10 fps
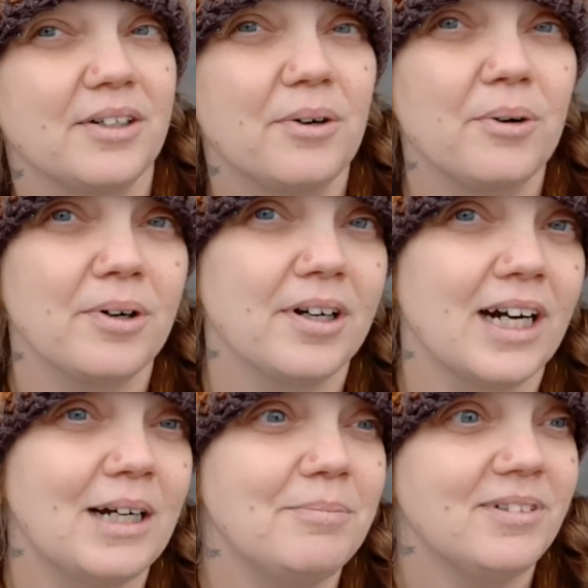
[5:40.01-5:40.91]
or
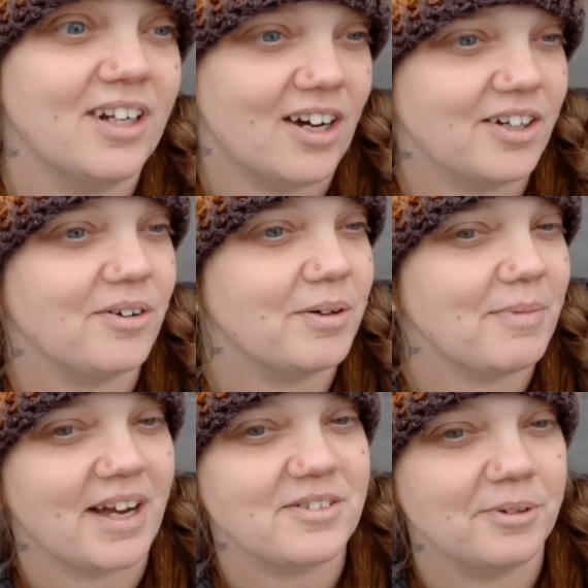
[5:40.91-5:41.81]
I'm not going
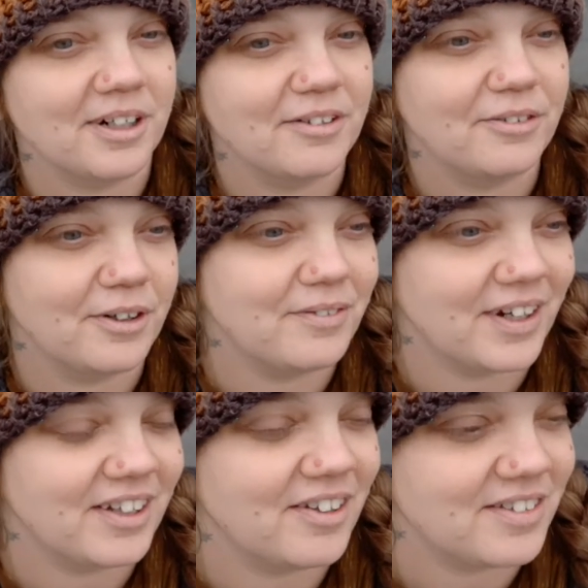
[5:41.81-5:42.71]
back to work for a
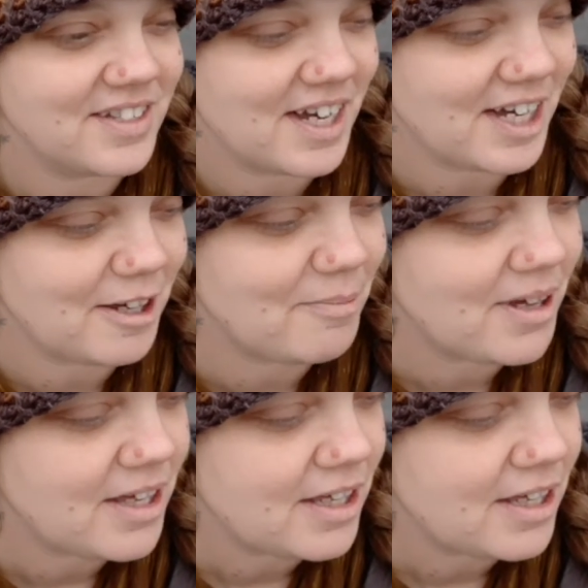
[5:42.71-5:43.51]
very long time